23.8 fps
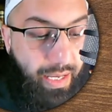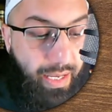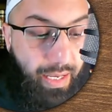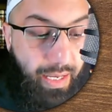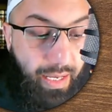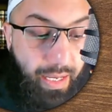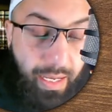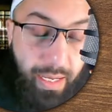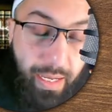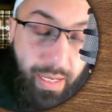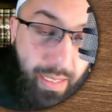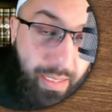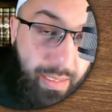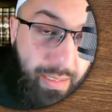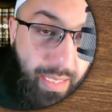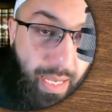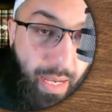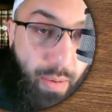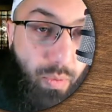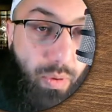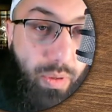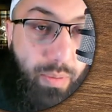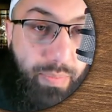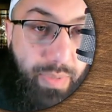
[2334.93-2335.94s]
And they
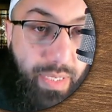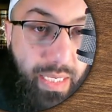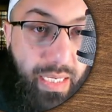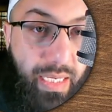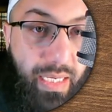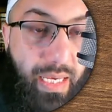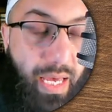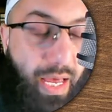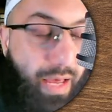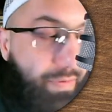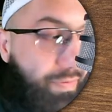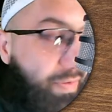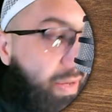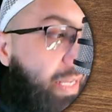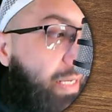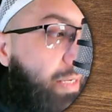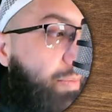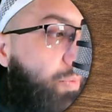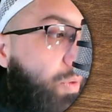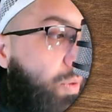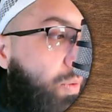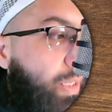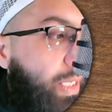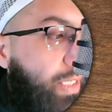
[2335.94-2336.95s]
will be
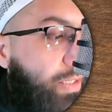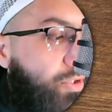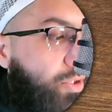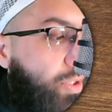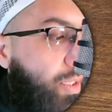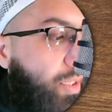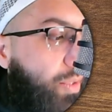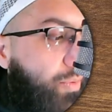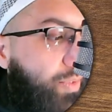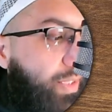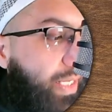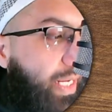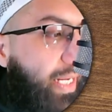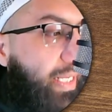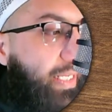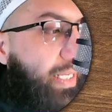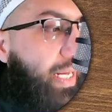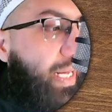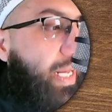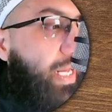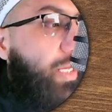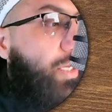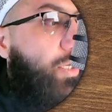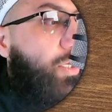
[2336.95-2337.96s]
available, inshallah
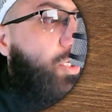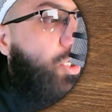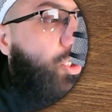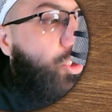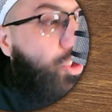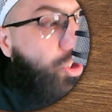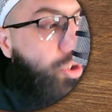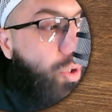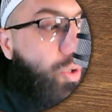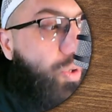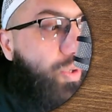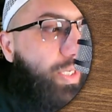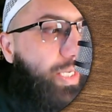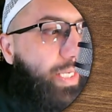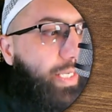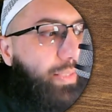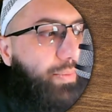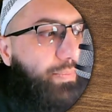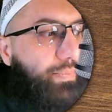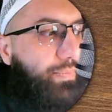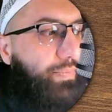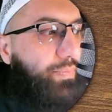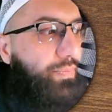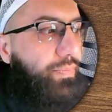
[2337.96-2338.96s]
ta'ala, surely.
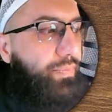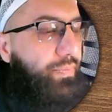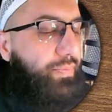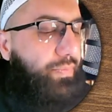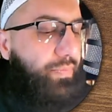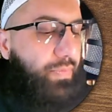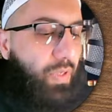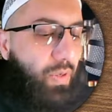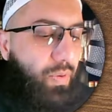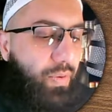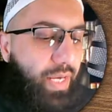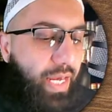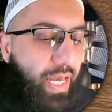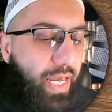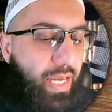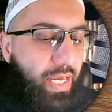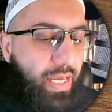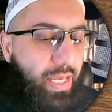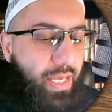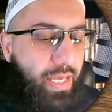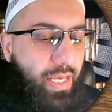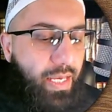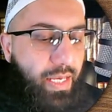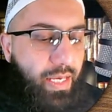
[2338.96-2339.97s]
Okay?
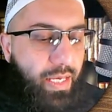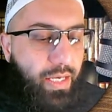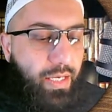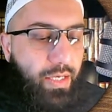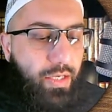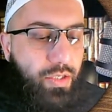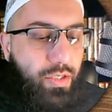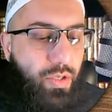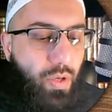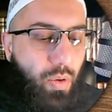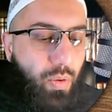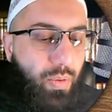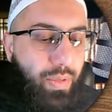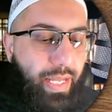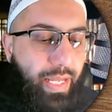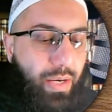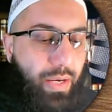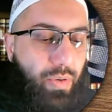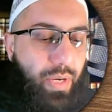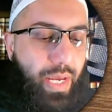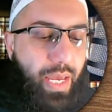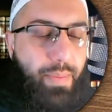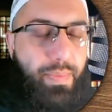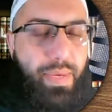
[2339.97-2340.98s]
So,
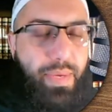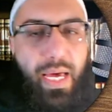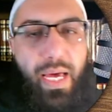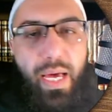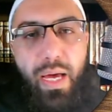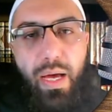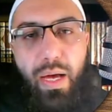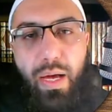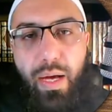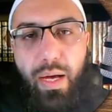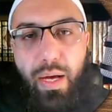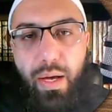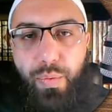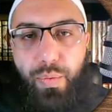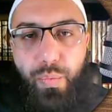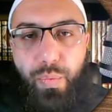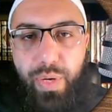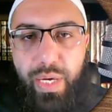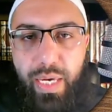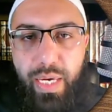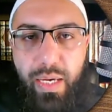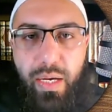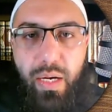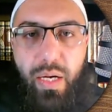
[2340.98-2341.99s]
Lingorabia,
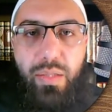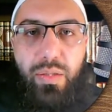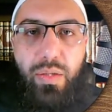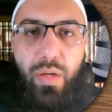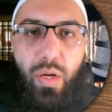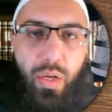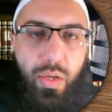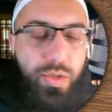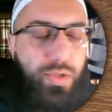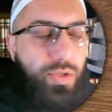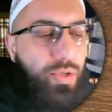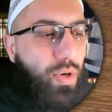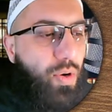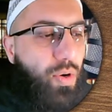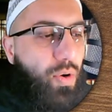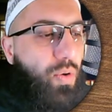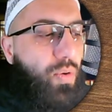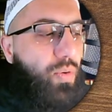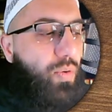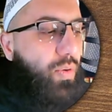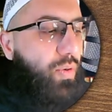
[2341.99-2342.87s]
we got also